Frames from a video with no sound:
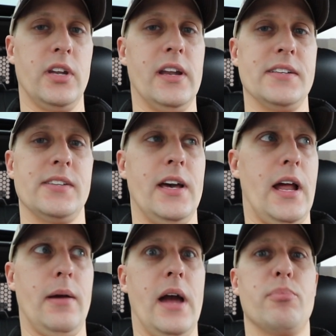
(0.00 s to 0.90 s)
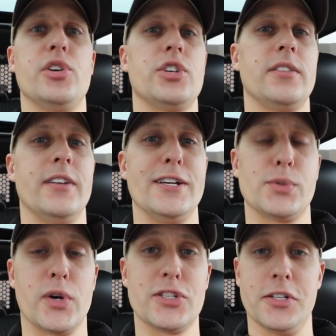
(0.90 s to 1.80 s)
And I said, I, I appreciate the nice
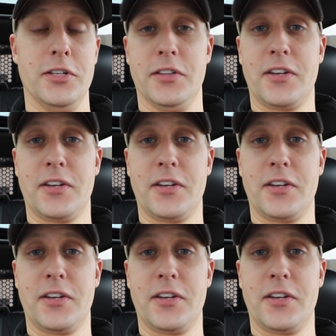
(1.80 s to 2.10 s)
words and the,